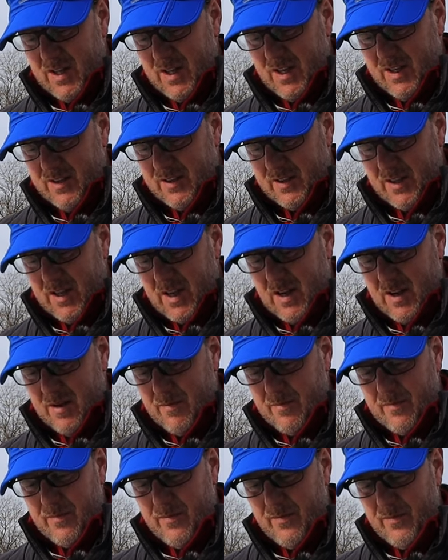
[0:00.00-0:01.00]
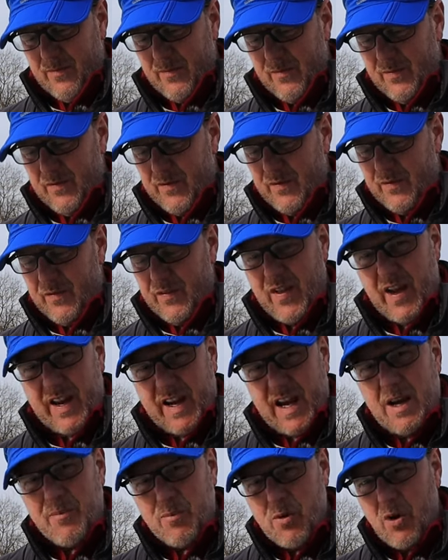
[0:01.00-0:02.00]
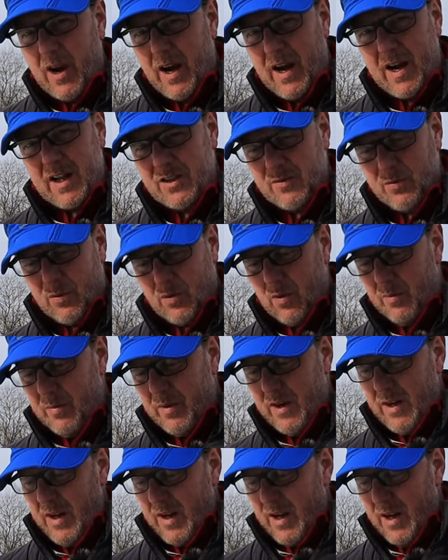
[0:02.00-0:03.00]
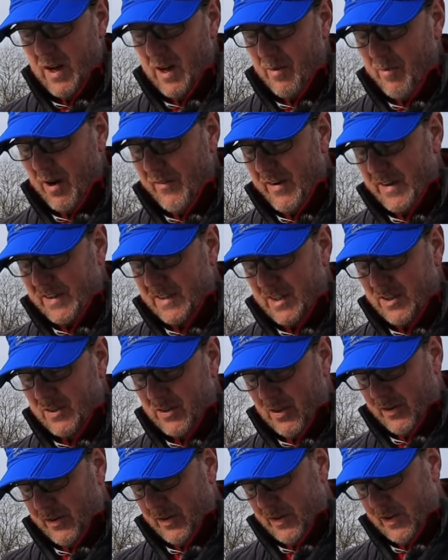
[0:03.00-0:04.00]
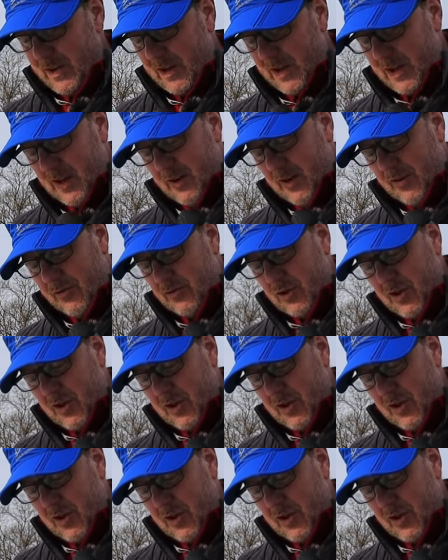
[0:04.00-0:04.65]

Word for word: is um, they keep your hands warm. Um, I've had these on, uh, I've